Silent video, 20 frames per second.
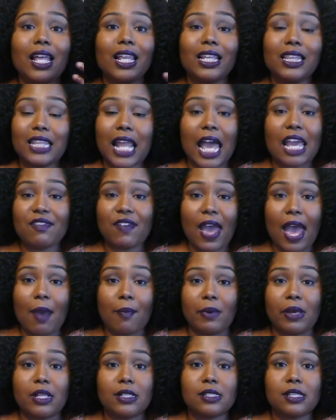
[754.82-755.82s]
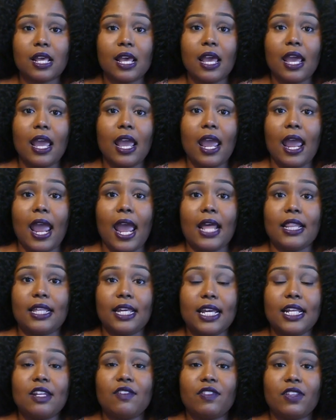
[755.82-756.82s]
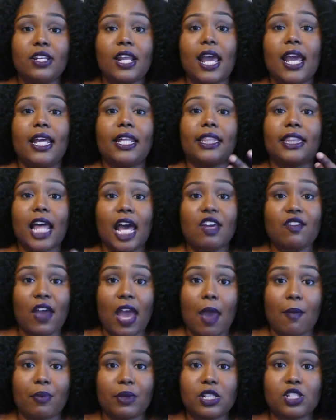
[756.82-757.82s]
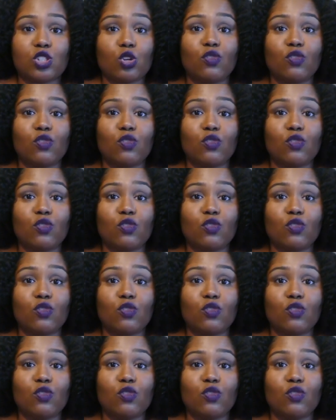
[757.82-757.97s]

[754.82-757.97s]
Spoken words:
life happens. At the end of the day, life happens.